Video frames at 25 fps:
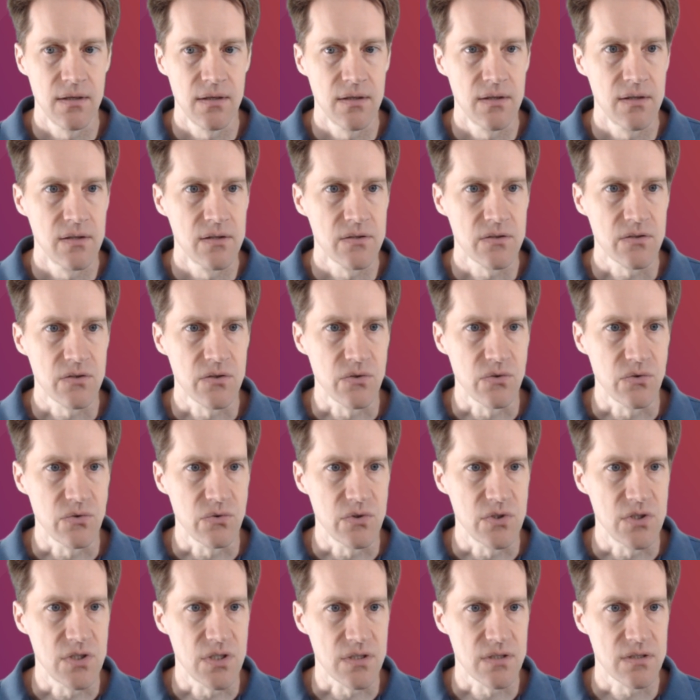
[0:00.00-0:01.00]
So
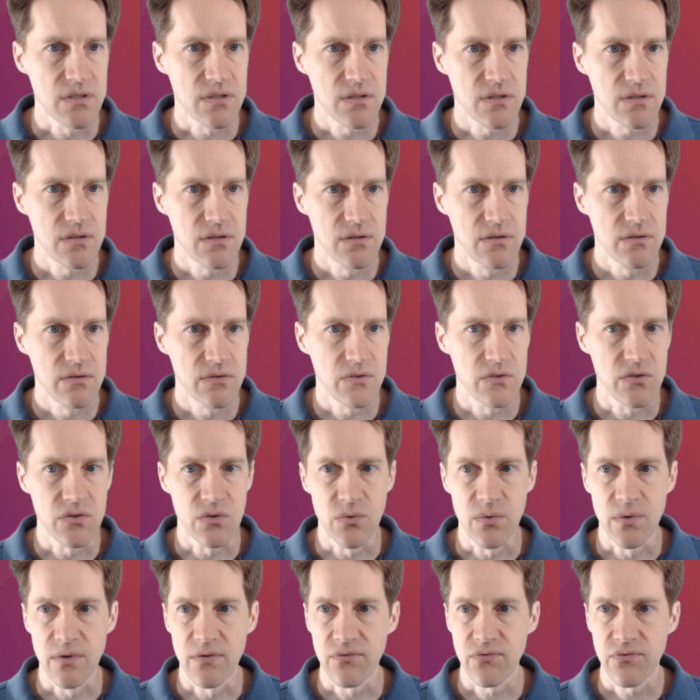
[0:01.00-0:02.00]
just
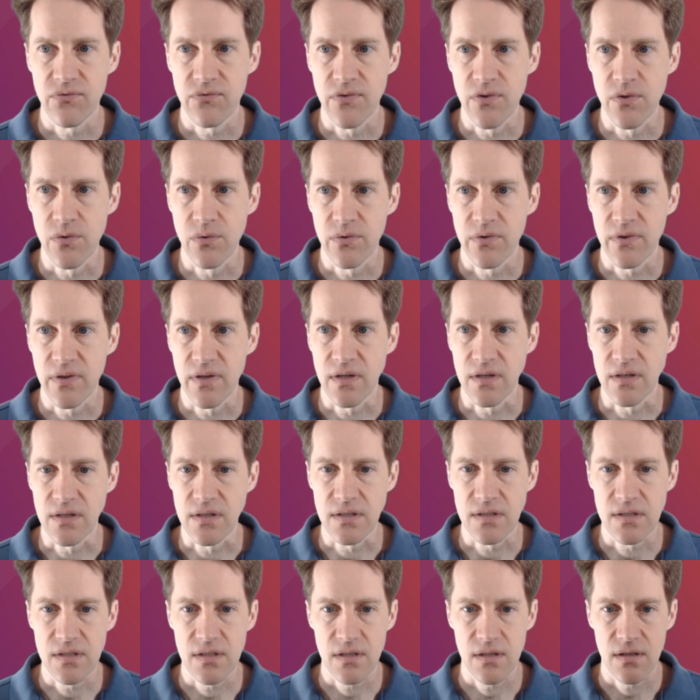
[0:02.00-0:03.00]
do a few
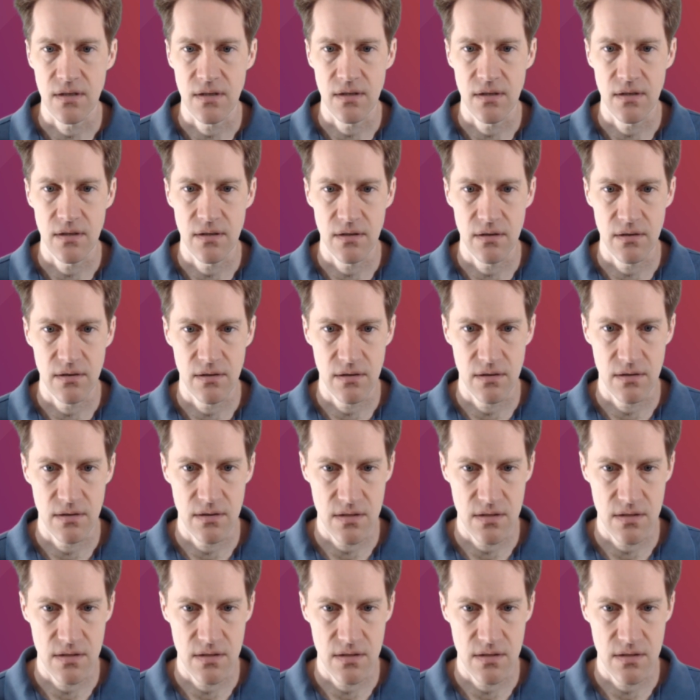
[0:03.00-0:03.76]
things here.